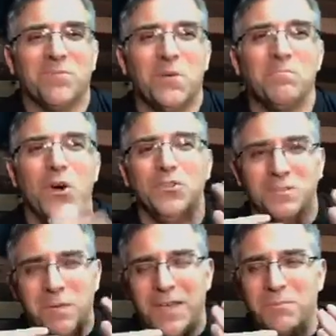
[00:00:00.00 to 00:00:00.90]

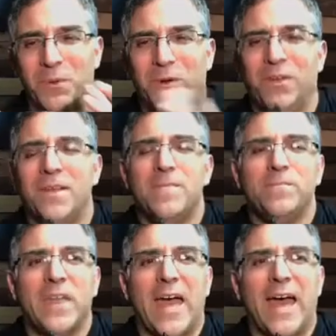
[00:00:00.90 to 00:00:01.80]
Most people
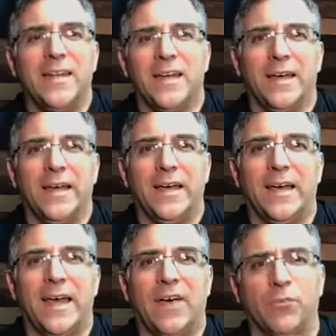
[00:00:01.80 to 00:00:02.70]
that
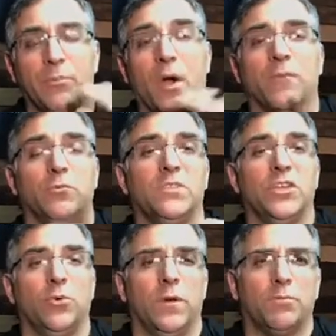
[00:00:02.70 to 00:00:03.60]
have a problem
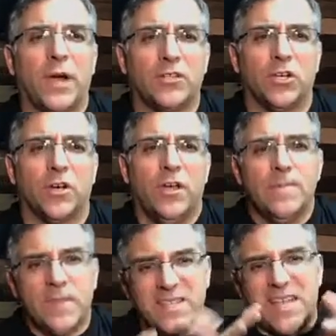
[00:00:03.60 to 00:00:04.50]
dealing with pressure
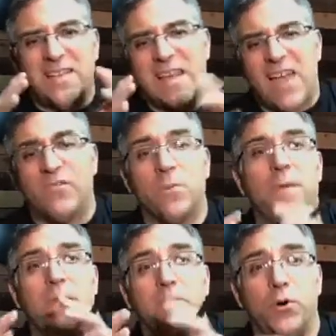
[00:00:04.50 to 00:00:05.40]
is they've never
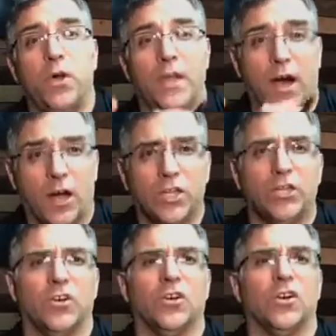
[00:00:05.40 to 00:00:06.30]
been put
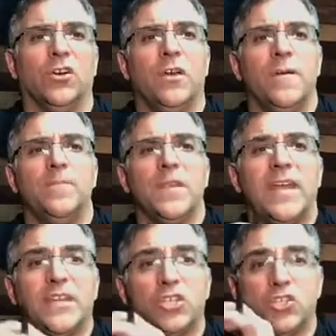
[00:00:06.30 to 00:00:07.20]
under
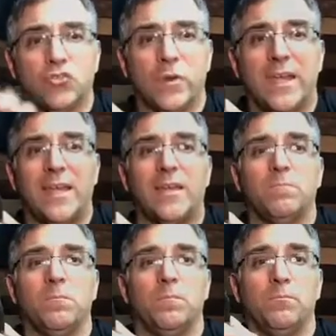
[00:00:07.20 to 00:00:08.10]

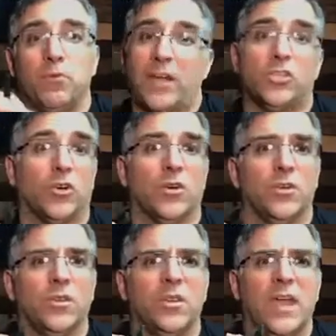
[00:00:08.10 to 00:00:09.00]
extreme pressure.
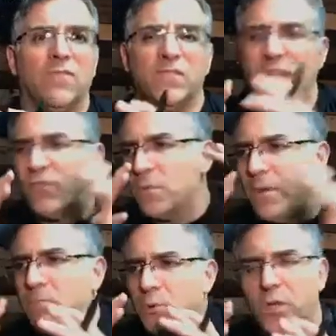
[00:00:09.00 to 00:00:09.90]
They've never
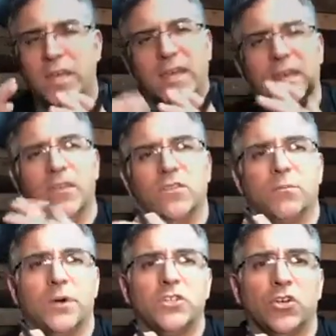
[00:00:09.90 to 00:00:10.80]
been put in the
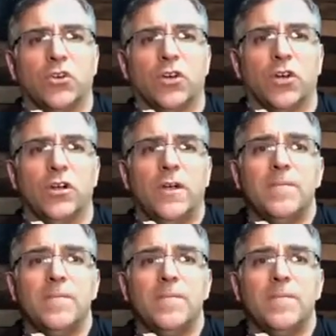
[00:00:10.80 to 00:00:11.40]
pressure cooker.